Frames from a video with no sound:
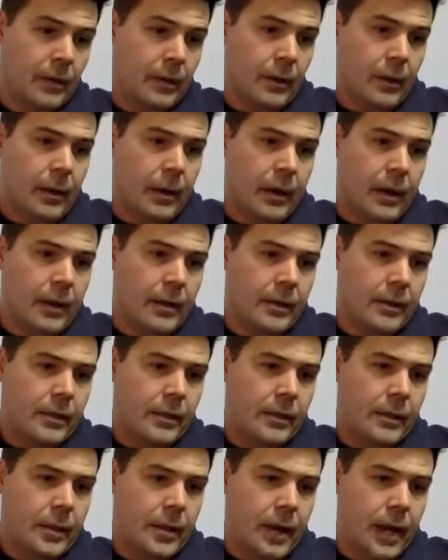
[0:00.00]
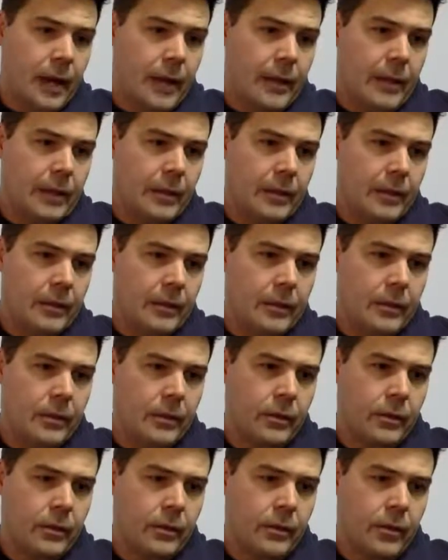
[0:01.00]
and some of the ideals
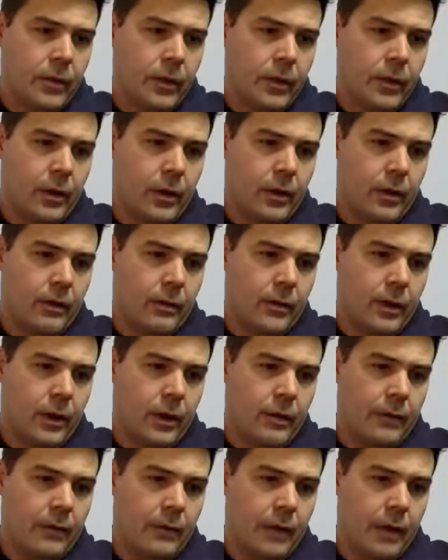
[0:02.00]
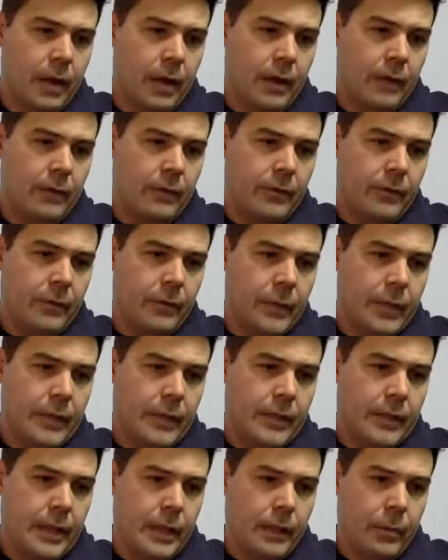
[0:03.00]
of love
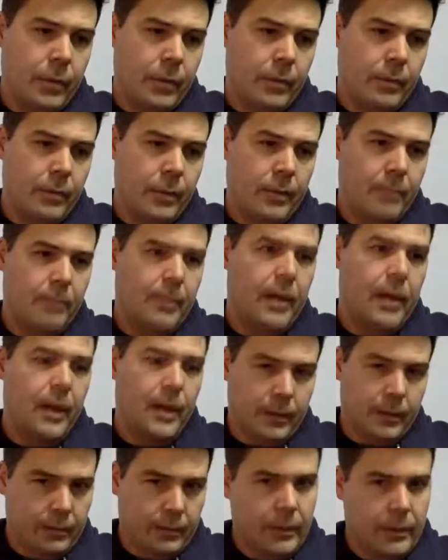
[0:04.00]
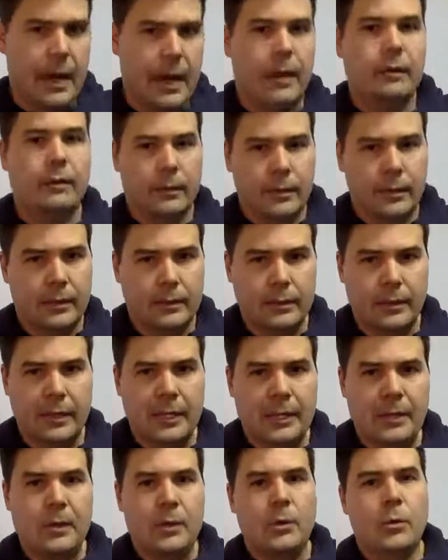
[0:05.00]
resonate with me. But yeah,
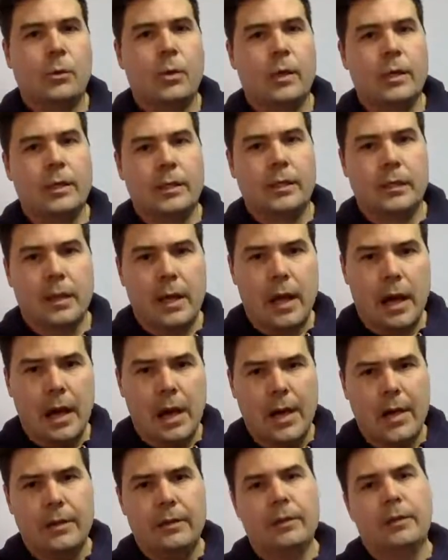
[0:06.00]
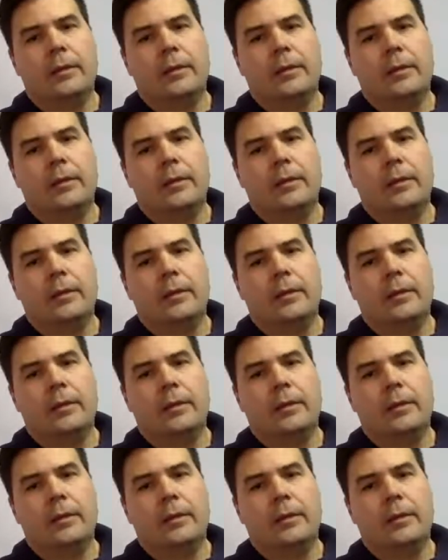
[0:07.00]
was he God?